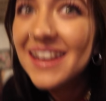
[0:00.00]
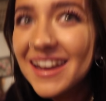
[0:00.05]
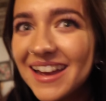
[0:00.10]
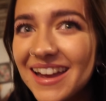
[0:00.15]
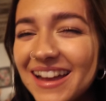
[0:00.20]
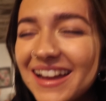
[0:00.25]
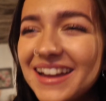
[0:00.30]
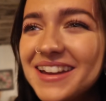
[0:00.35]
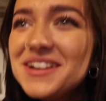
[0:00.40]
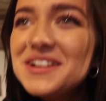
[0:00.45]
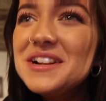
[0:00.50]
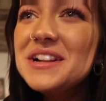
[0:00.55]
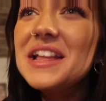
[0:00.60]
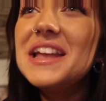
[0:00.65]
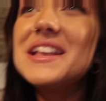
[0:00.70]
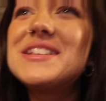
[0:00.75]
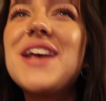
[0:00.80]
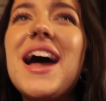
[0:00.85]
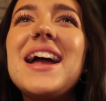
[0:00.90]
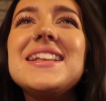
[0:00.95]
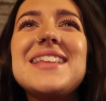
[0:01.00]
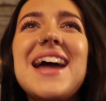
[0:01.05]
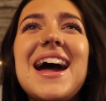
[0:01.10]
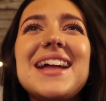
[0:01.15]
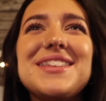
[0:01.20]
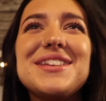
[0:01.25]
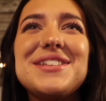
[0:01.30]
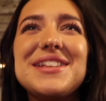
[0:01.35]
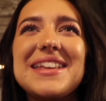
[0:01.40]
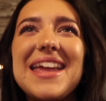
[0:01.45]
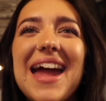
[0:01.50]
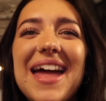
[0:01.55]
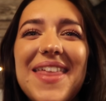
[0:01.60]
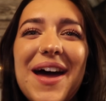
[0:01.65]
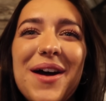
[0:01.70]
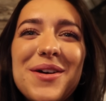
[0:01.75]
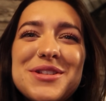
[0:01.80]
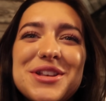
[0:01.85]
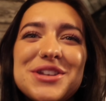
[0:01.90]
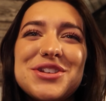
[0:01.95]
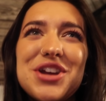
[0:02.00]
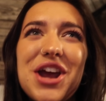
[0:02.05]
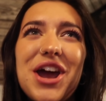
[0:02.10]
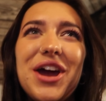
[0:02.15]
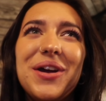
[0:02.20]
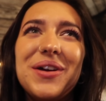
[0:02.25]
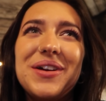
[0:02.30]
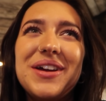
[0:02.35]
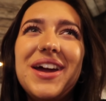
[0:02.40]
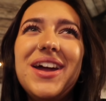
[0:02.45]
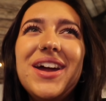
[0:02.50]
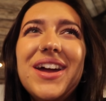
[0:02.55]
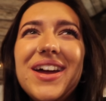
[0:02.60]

It's Dad doesn't get that was a joke.